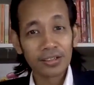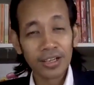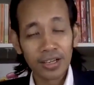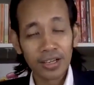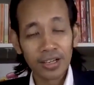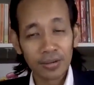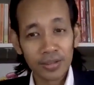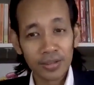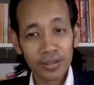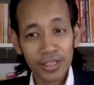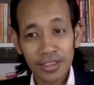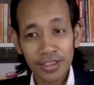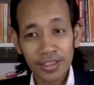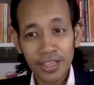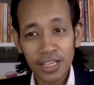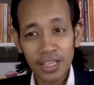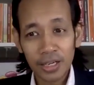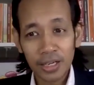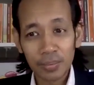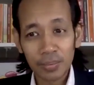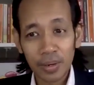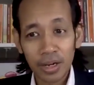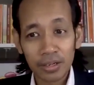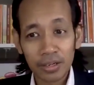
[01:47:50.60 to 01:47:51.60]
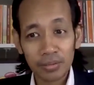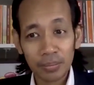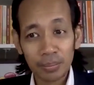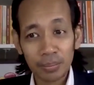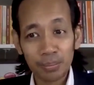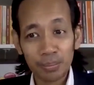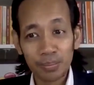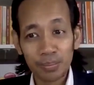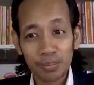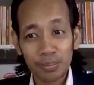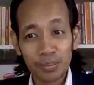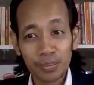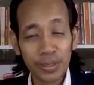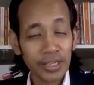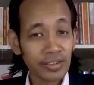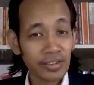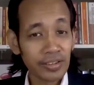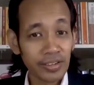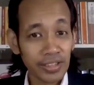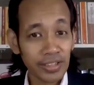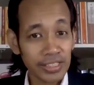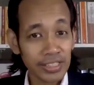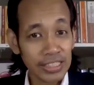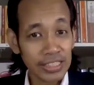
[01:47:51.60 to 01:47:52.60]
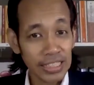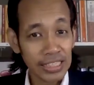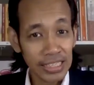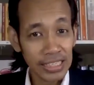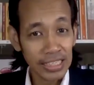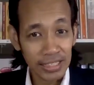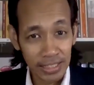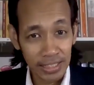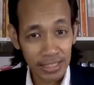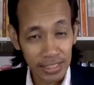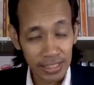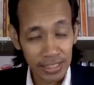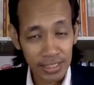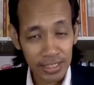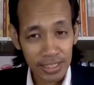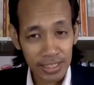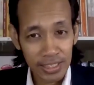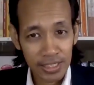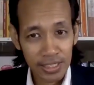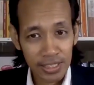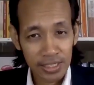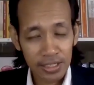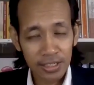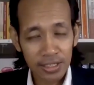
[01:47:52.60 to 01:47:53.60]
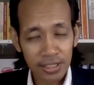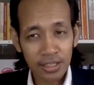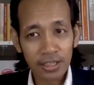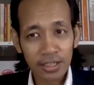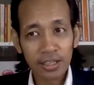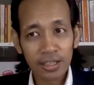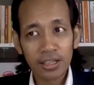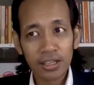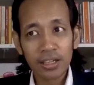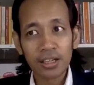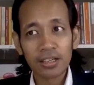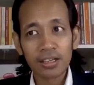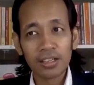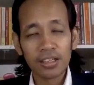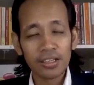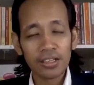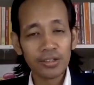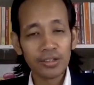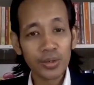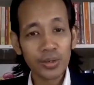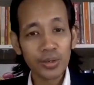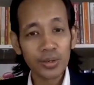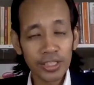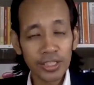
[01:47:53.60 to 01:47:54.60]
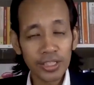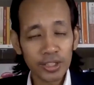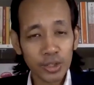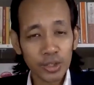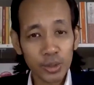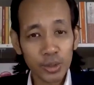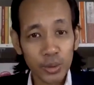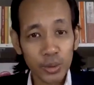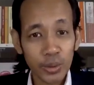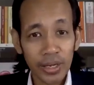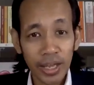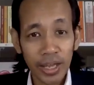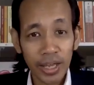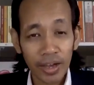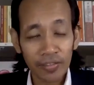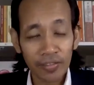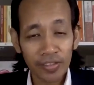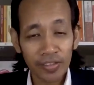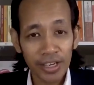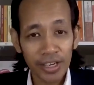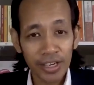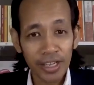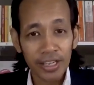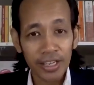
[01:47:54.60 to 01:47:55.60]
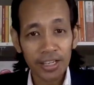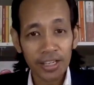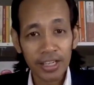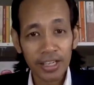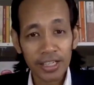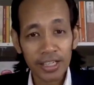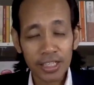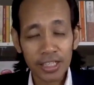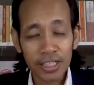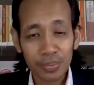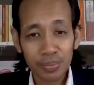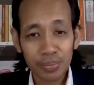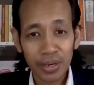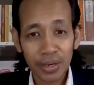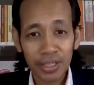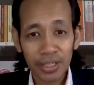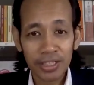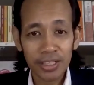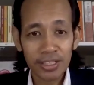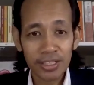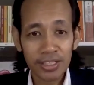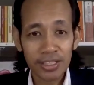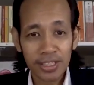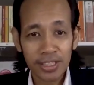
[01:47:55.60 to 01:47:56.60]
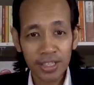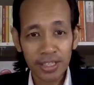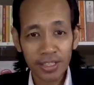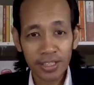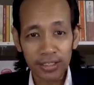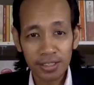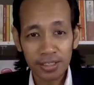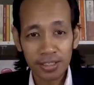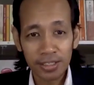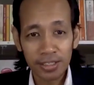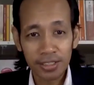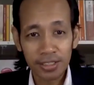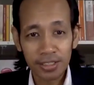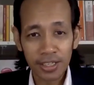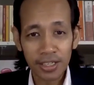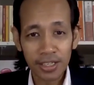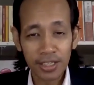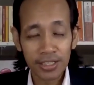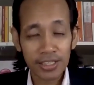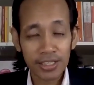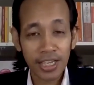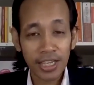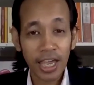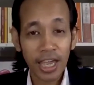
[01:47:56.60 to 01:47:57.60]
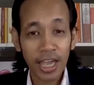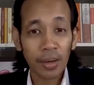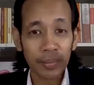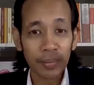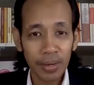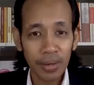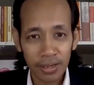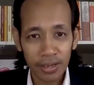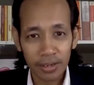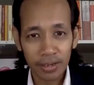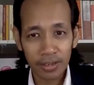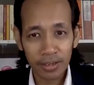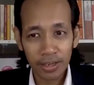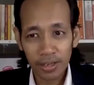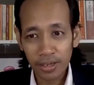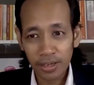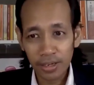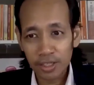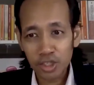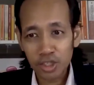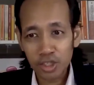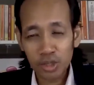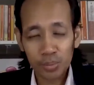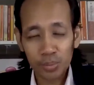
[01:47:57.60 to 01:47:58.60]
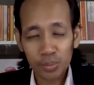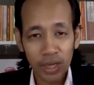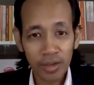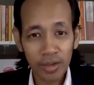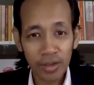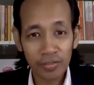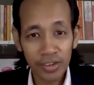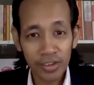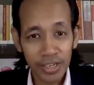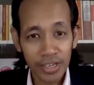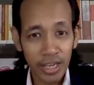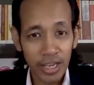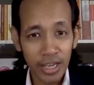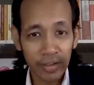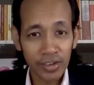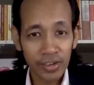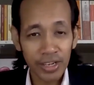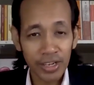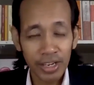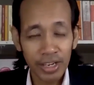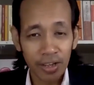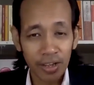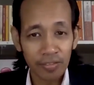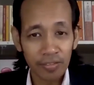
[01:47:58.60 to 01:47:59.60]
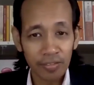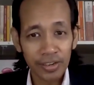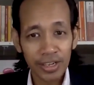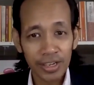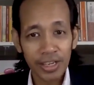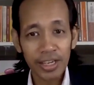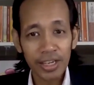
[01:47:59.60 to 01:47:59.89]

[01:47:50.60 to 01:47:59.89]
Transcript: now the thing about being resilient is you need to do it every day it's a practice that, that it's a habit it needs to be every day, every day, every